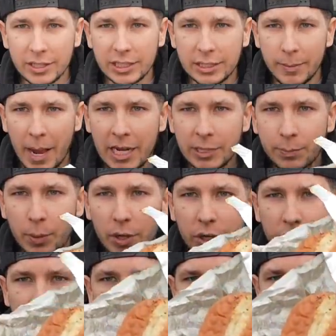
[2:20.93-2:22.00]
smash
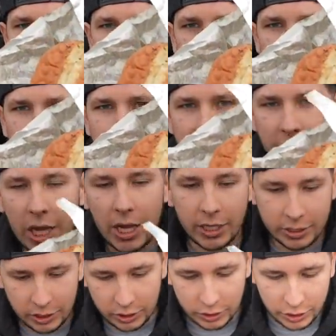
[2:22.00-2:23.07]
burger is
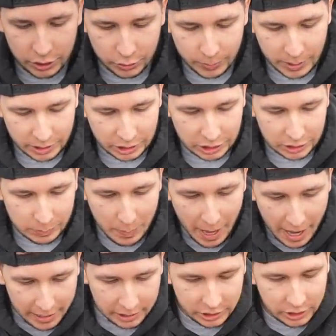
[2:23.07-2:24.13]
a little bit
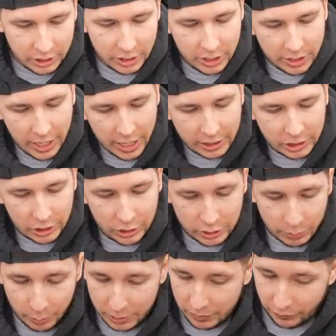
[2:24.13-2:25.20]
smashed. It actually
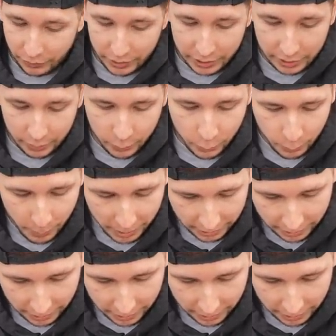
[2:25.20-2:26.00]
looks pretty freaking, oh my